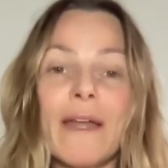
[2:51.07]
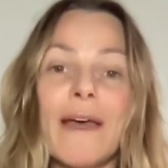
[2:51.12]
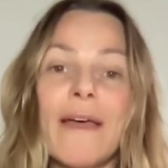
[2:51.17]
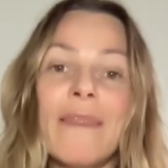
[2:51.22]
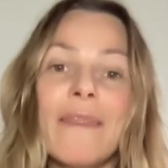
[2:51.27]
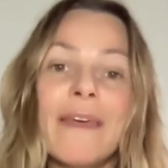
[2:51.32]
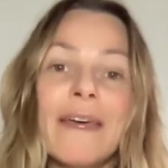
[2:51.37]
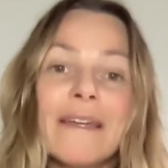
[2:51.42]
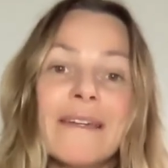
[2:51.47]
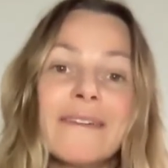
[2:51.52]

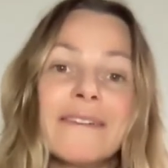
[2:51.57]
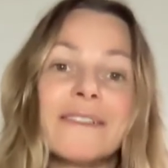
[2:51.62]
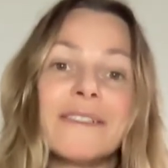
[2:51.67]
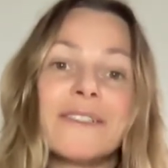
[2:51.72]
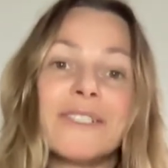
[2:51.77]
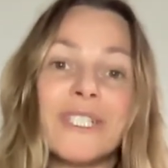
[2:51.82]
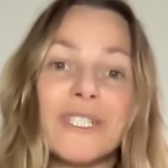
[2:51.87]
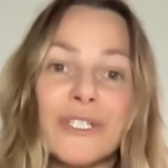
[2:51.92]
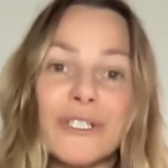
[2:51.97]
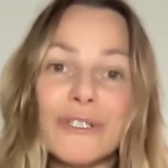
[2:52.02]
And then in
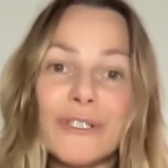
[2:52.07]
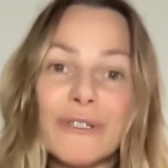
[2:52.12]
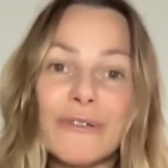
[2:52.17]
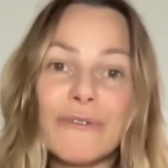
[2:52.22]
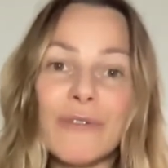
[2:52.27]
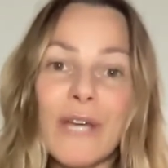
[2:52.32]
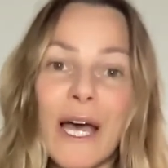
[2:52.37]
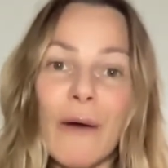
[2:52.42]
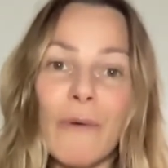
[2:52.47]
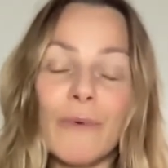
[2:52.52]
addition to
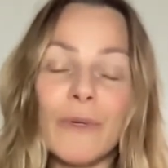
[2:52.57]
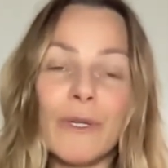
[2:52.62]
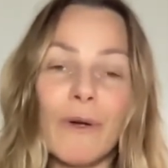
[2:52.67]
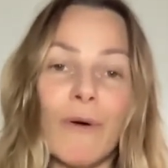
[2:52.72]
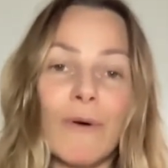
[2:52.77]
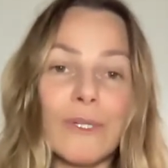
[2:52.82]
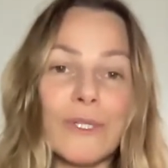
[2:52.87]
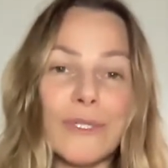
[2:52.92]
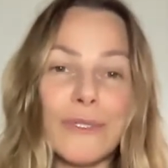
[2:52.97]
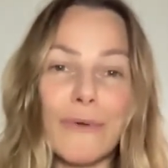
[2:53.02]
that, we
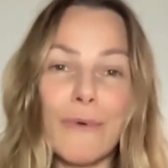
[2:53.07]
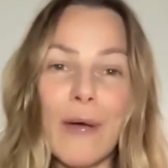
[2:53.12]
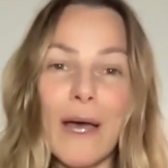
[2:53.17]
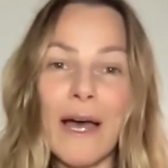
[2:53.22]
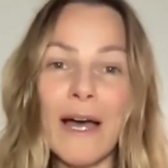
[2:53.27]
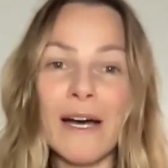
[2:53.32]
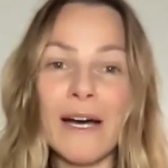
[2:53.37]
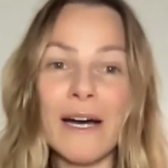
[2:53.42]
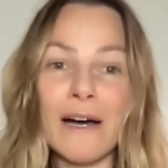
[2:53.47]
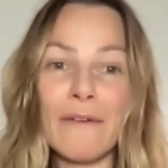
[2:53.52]
also
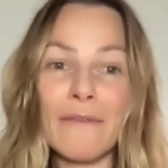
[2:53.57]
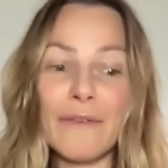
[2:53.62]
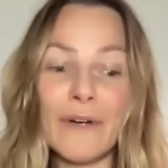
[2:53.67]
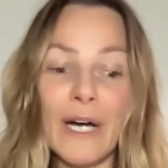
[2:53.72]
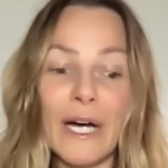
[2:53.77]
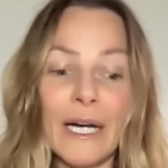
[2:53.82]
have